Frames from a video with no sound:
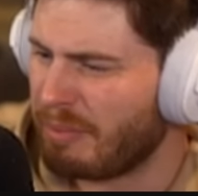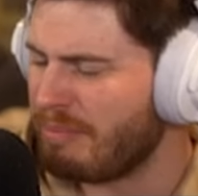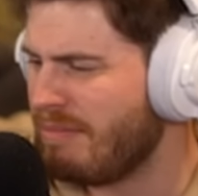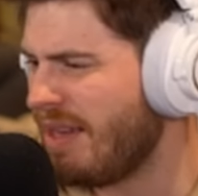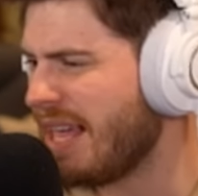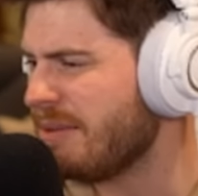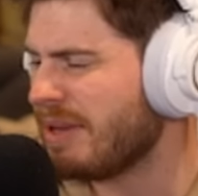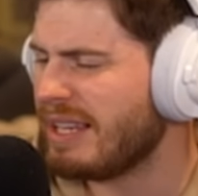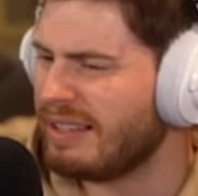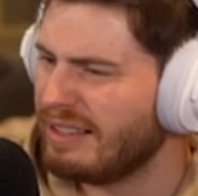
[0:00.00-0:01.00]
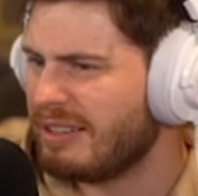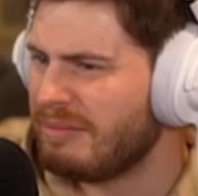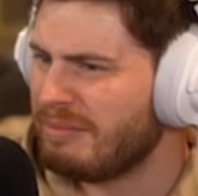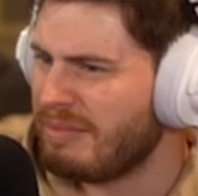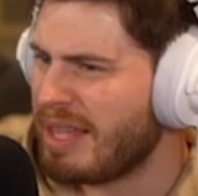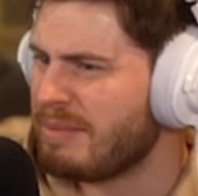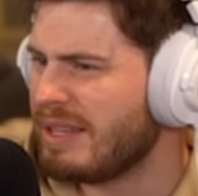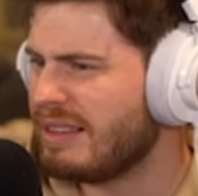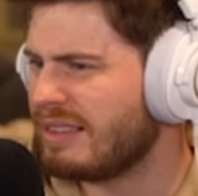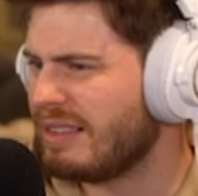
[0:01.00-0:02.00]
maybe
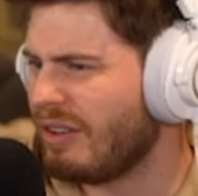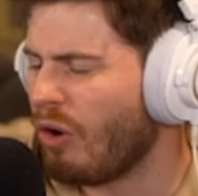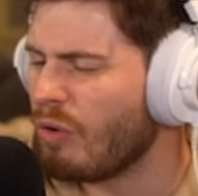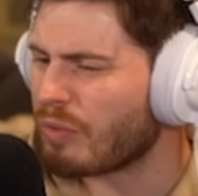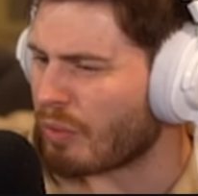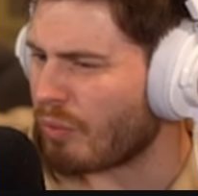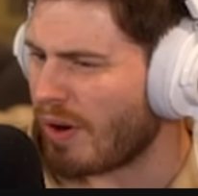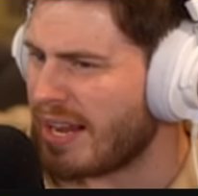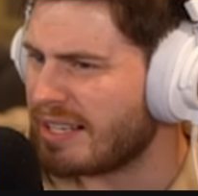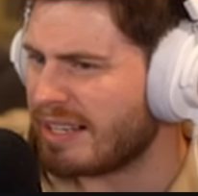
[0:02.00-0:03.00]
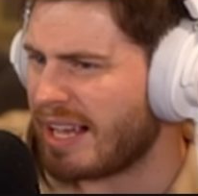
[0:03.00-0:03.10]
maybe overrated